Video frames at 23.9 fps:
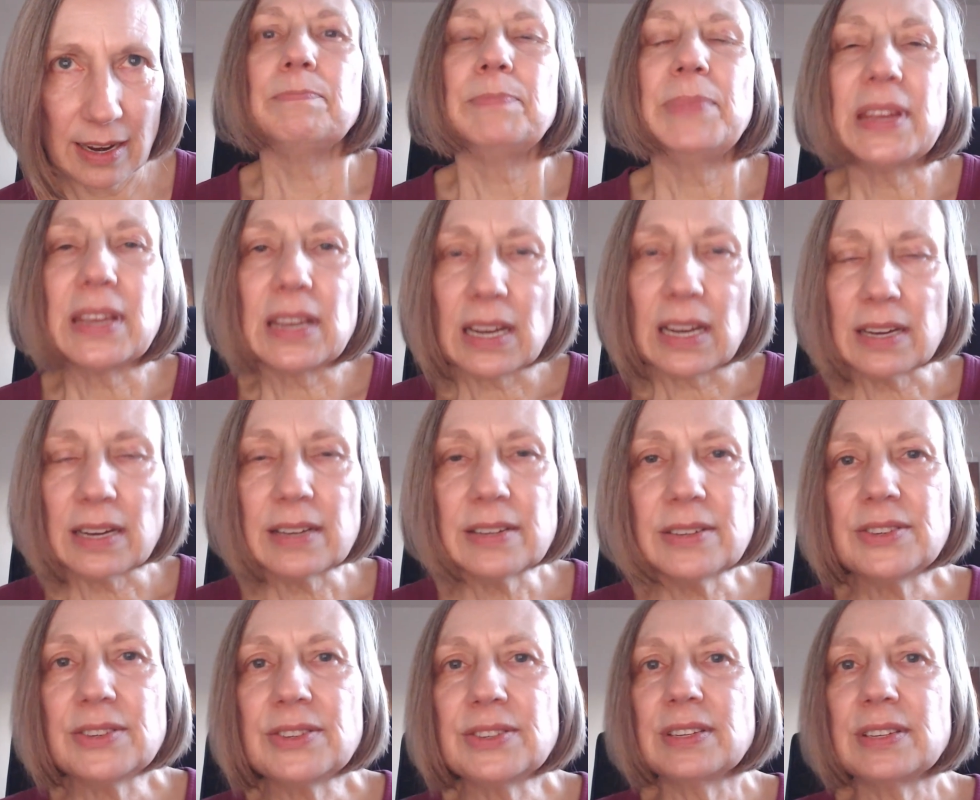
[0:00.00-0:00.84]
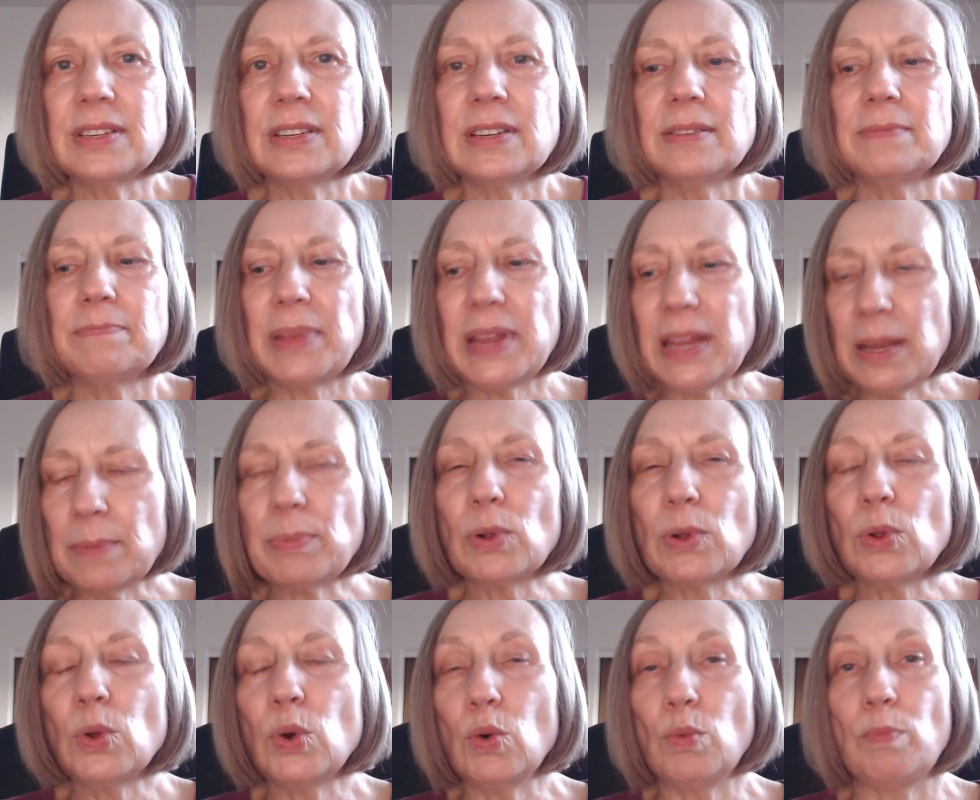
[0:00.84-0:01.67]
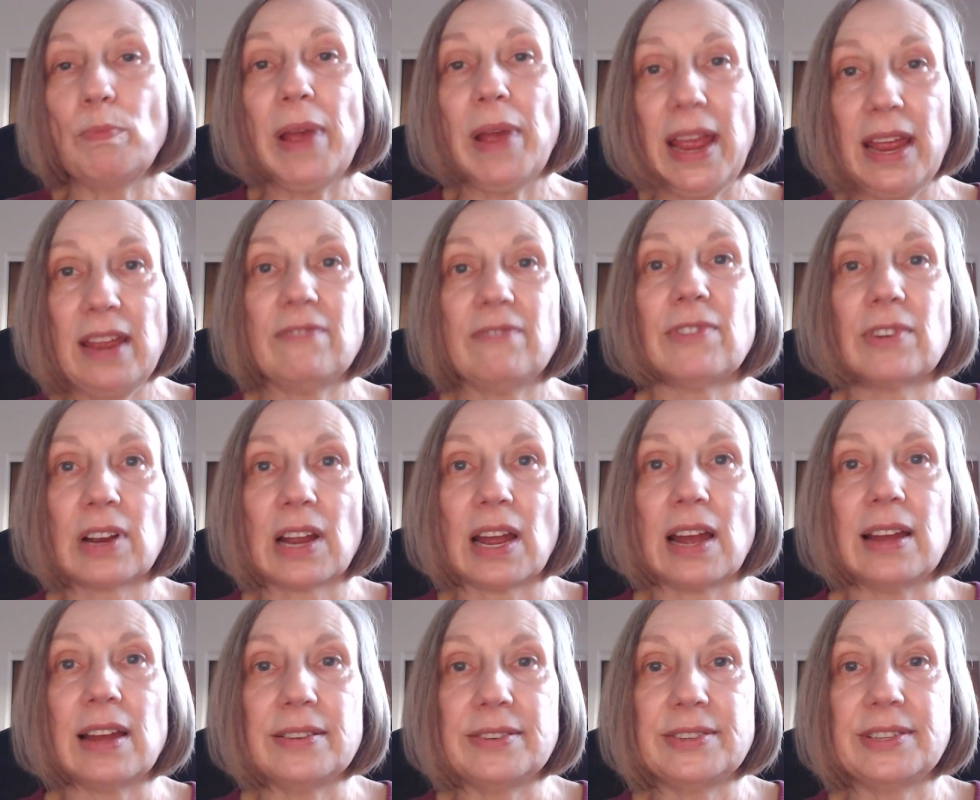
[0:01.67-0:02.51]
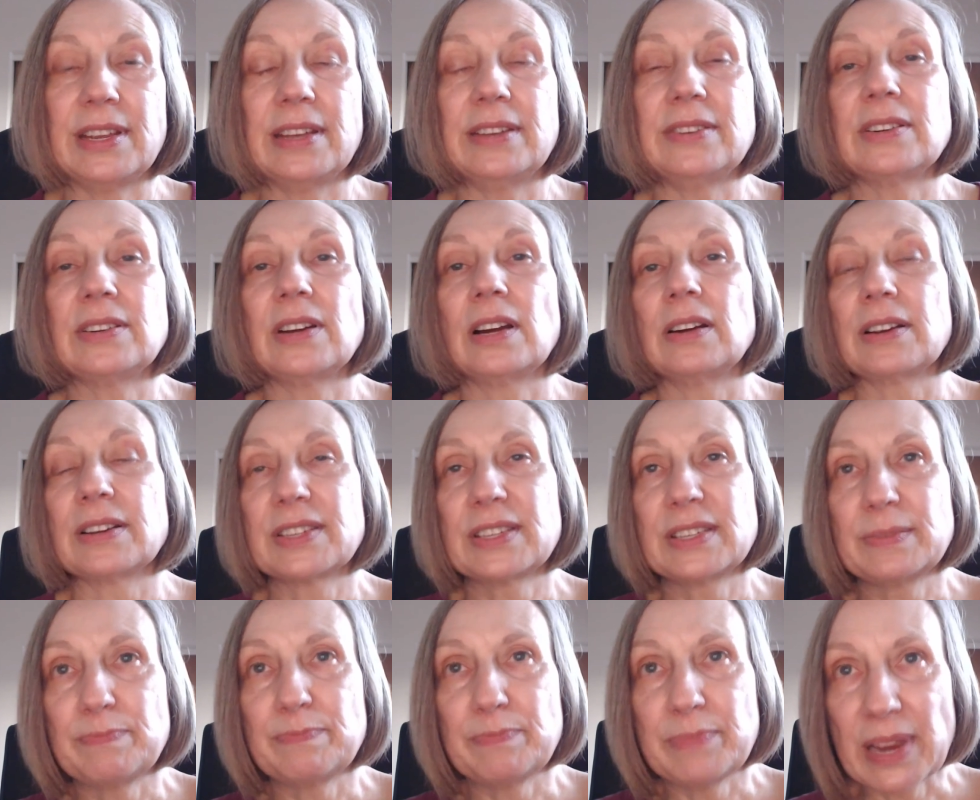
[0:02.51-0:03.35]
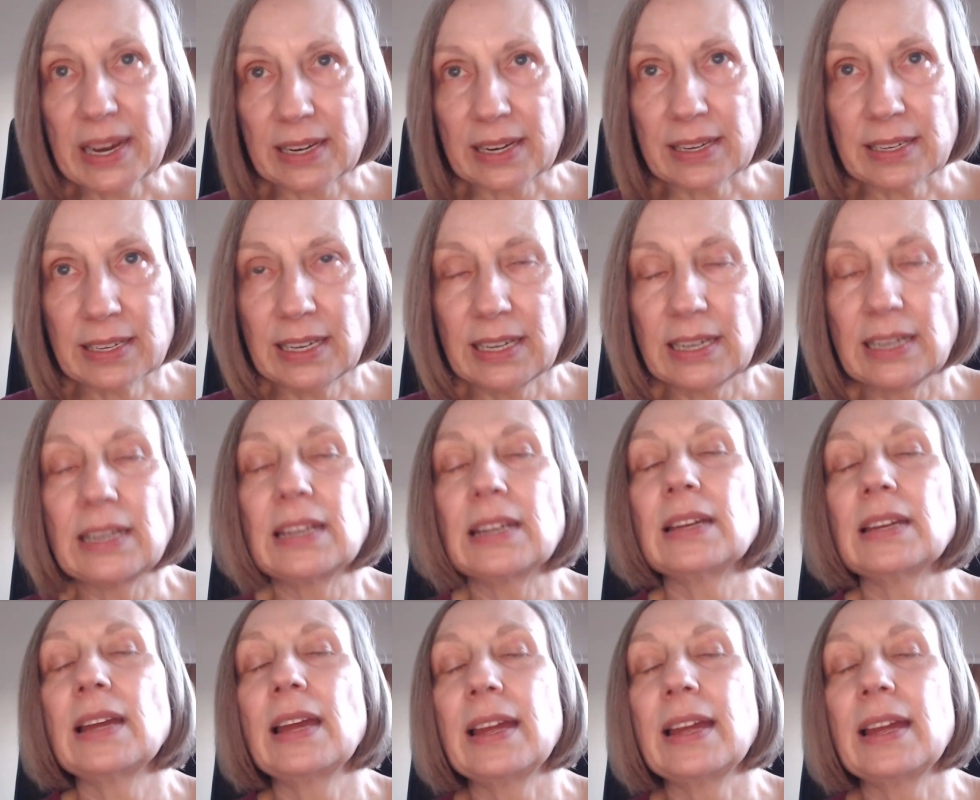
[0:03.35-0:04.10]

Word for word: Because people who pay for content are expecting